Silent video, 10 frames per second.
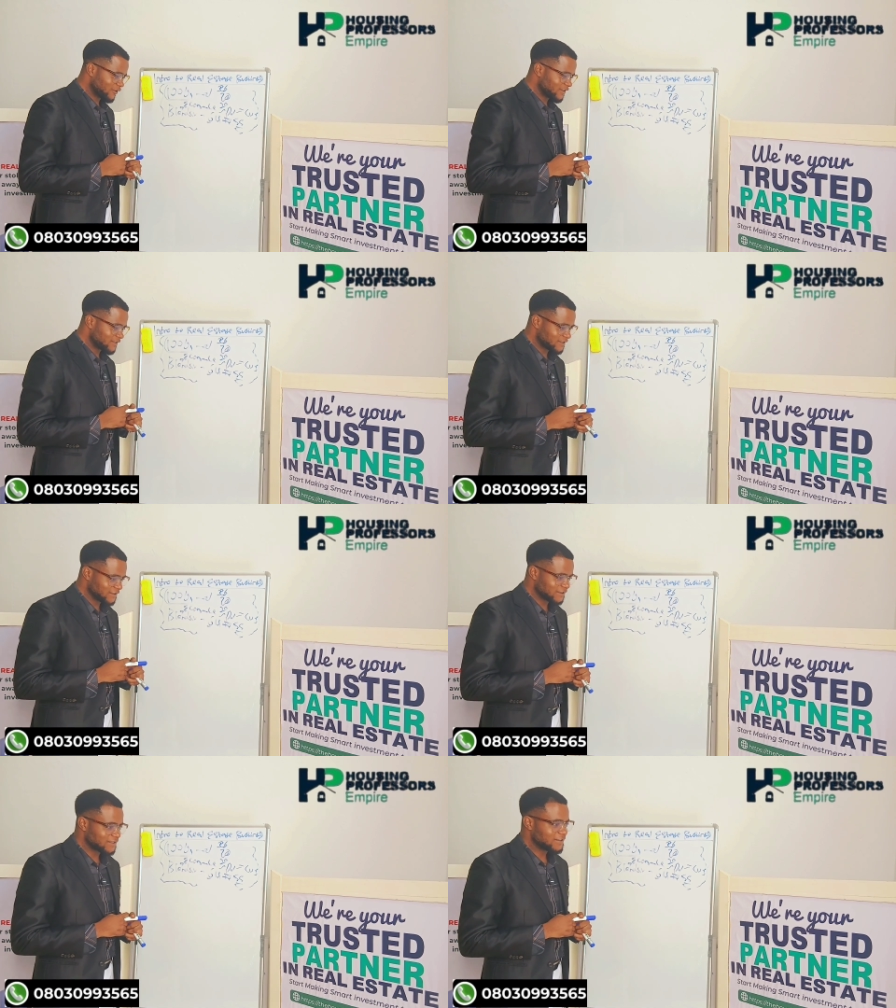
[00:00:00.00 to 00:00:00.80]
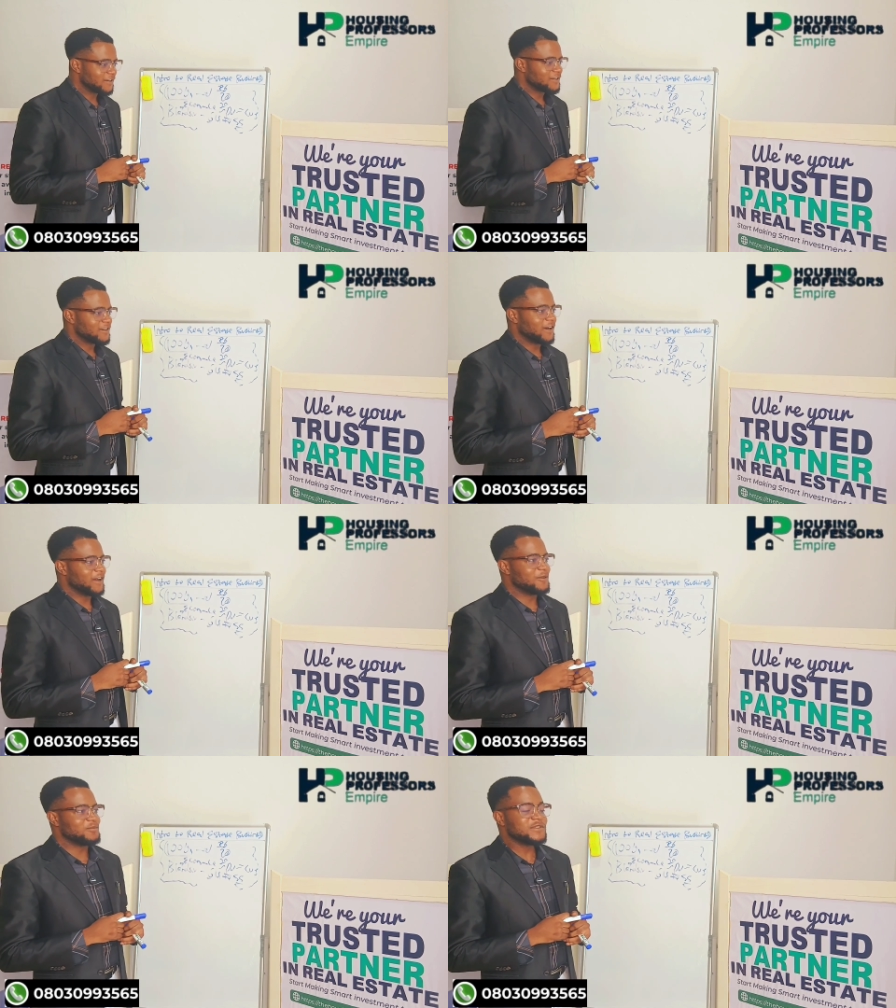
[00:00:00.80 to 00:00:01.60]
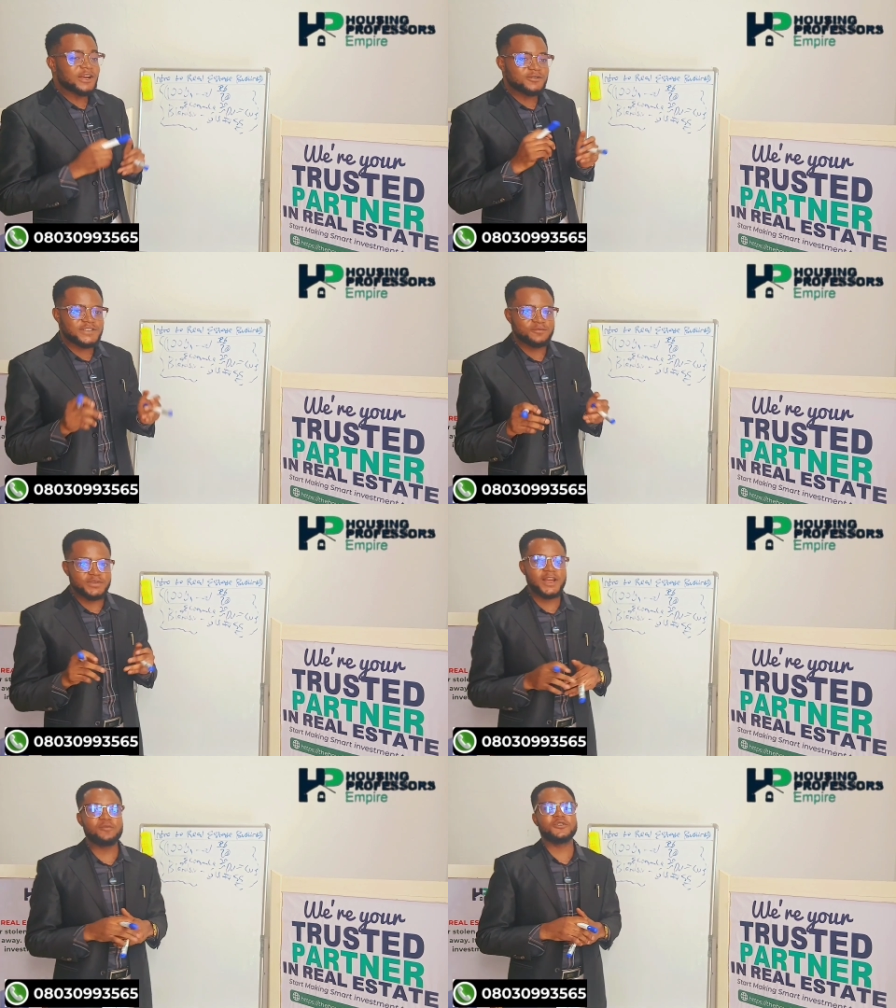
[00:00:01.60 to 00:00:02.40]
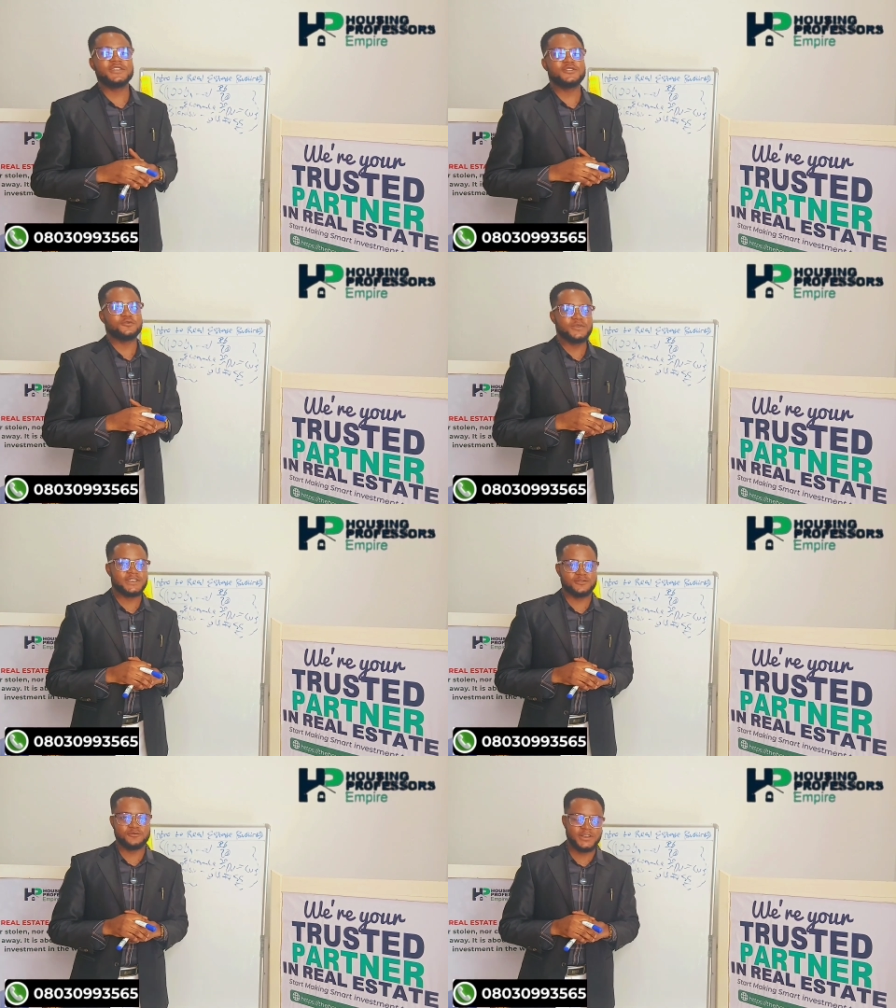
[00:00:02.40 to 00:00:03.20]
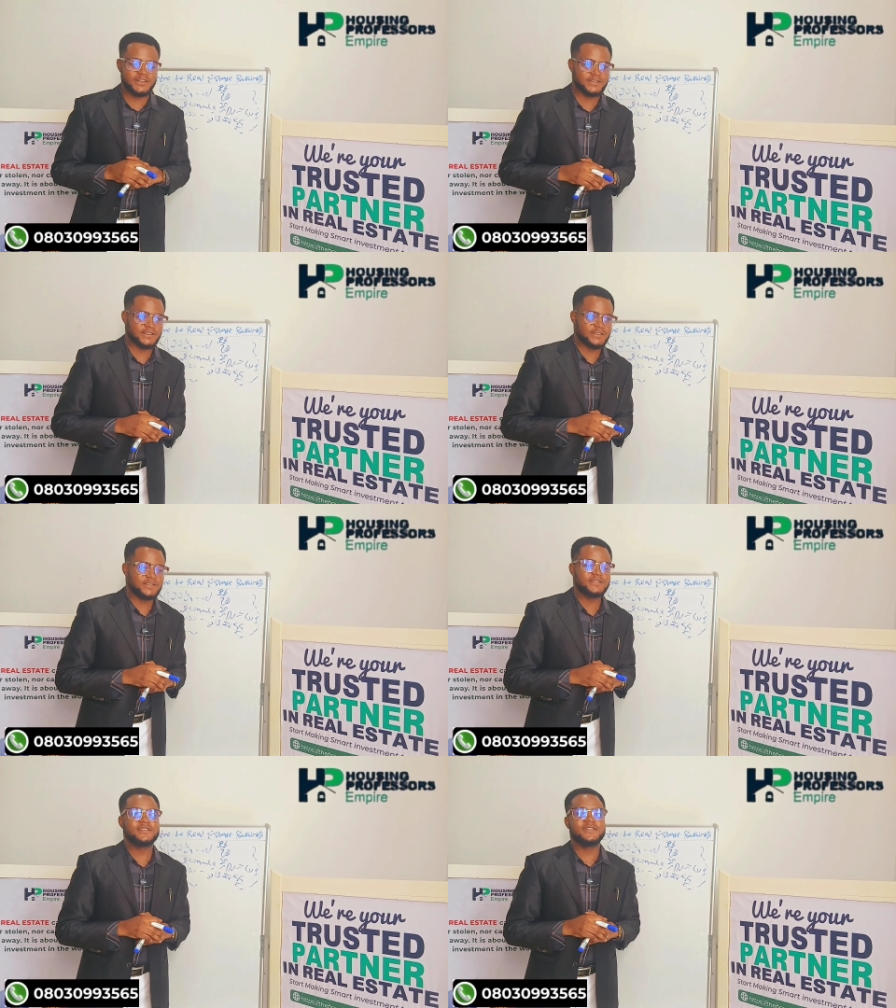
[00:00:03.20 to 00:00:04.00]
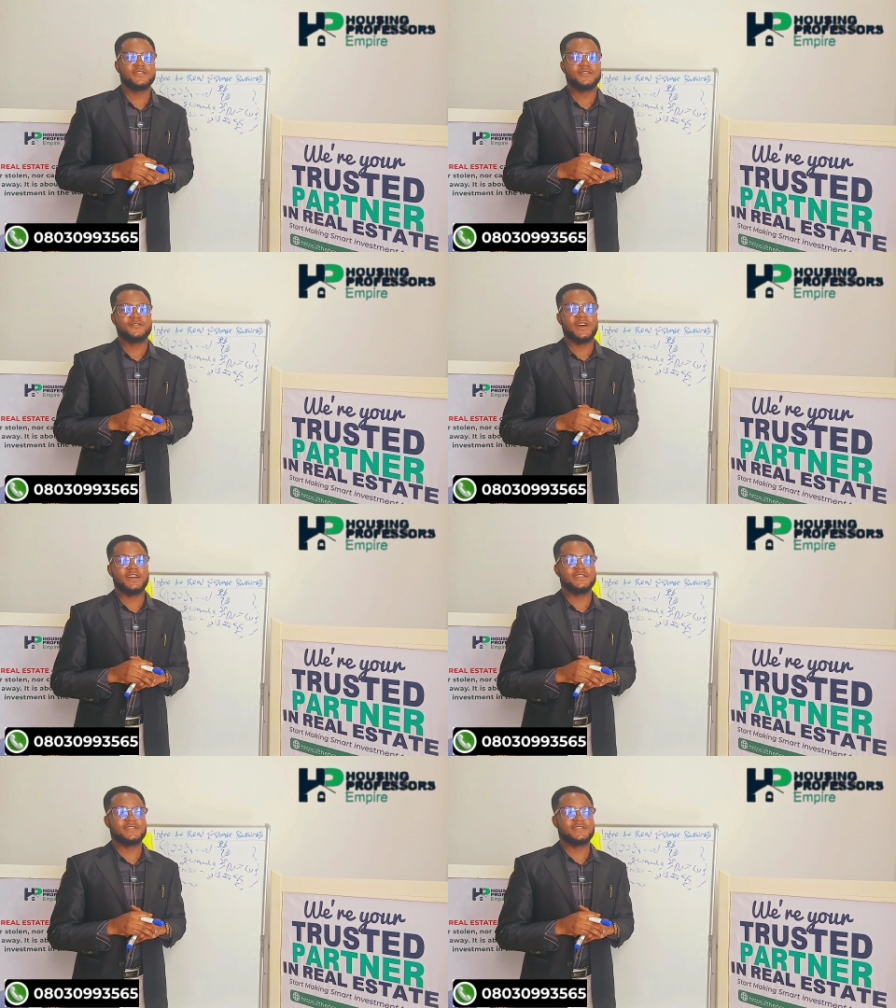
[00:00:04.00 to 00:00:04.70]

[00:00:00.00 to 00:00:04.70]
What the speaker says: Collins, see, there is a bigger money to make in real estate, right?